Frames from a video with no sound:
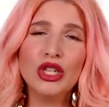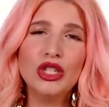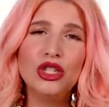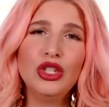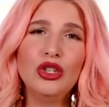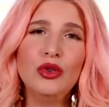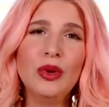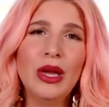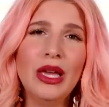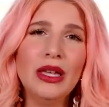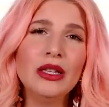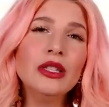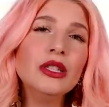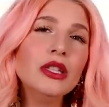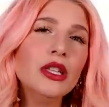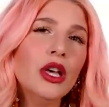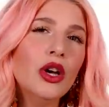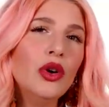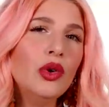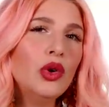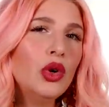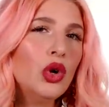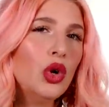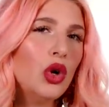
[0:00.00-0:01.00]
to a
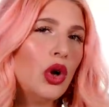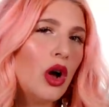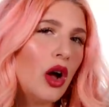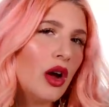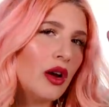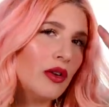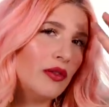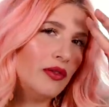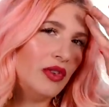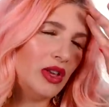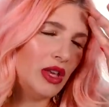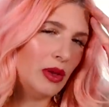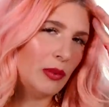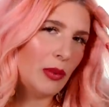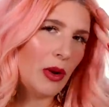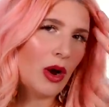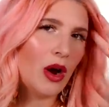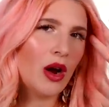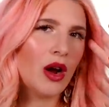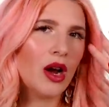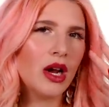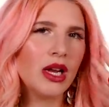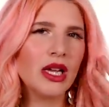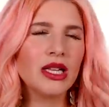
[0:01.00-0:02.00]
local RV
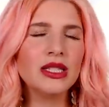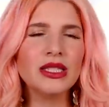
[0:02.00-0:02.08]
park.